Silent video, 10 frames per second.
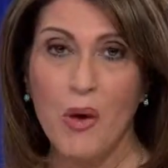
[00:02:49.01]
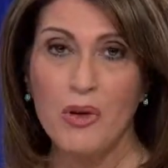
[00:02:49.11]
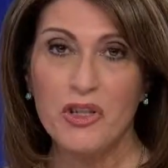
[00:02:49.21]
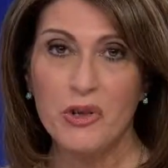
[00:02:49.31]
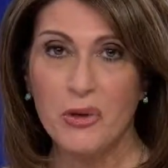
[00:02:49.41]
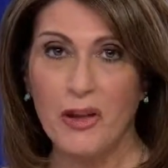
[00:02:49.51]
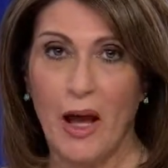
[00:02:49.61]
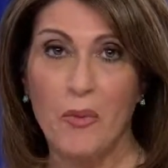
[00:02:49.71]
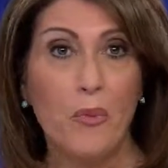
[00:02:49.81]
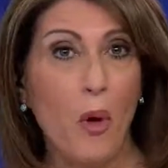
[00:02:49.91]
which do
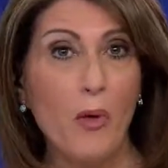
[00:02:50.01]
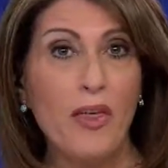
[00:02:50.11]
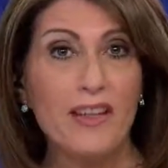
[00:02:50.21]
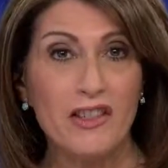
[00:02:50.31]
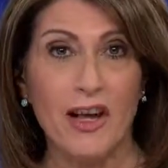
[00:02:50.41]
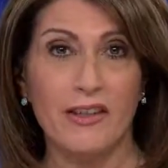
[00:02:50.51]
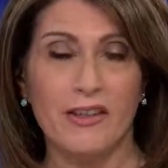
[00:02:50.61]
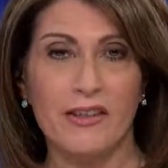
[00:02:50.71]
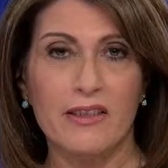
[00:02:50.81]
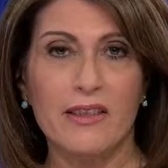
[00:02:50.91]
allow both
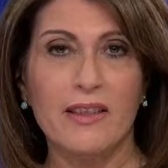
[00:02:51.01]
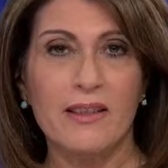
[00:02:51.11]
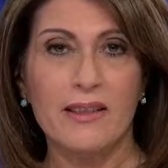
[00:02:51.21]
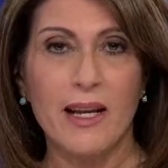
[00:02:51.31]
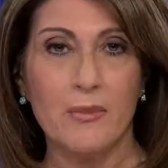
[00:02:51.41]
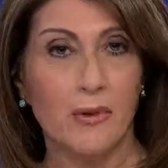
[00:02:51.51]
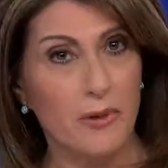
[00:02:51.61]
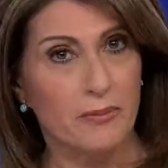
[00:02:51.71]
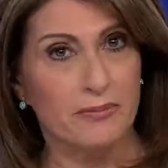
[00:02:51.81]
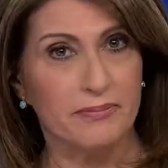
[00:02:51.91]
genders in the same
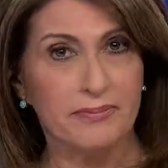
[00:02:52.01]
group.